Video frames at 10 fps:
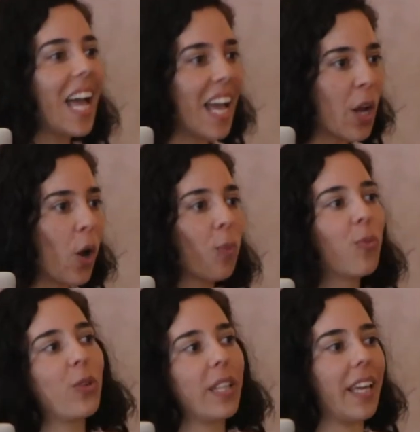and
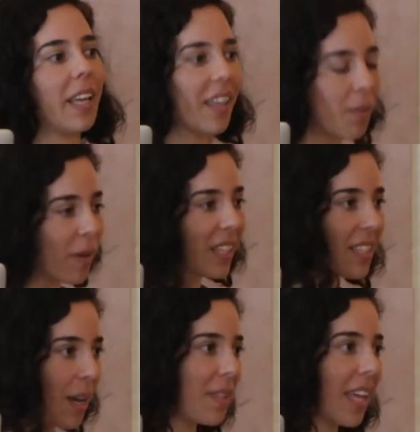hopefully by the
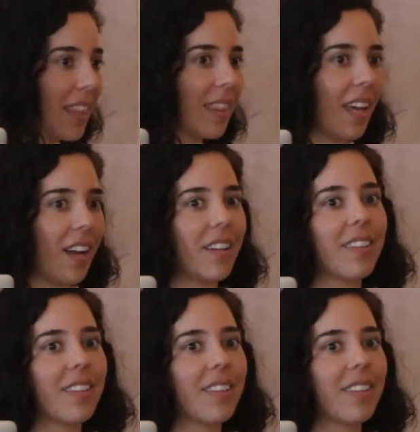time they get there,